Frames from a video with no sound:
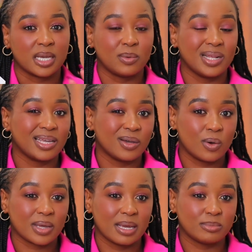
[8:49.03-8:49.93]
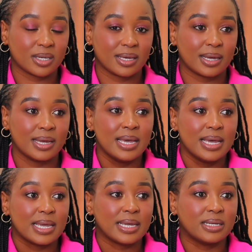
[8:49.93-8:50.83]
And when they all came together,
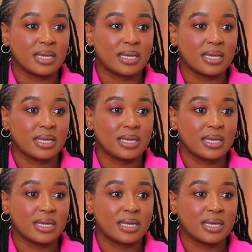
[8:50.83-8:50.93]
it